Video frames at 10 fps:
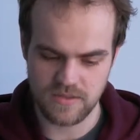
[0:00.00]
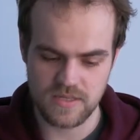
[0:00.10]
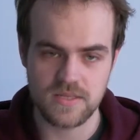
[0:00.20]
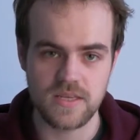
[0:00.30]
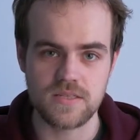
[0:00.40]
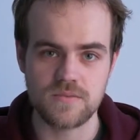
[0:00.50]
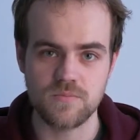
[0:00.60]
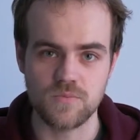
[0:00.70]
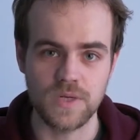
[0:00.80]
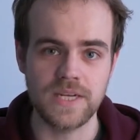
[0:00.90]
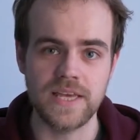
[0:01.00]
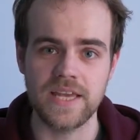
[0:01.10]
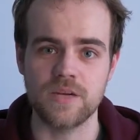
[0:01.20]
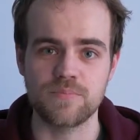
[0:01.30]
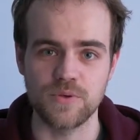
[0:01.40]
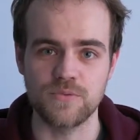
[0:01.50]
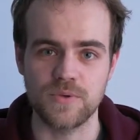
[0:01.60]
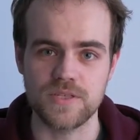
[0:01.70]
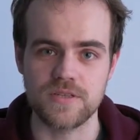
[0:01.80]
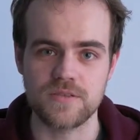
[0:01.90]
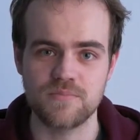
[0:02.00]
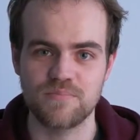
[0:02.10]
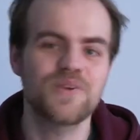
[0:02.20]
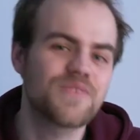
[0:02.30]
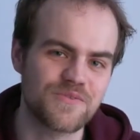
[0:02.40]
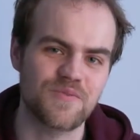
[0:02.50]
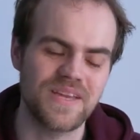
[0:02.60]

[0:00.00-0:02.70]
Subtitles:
this is really idiot-proof, which is perfect for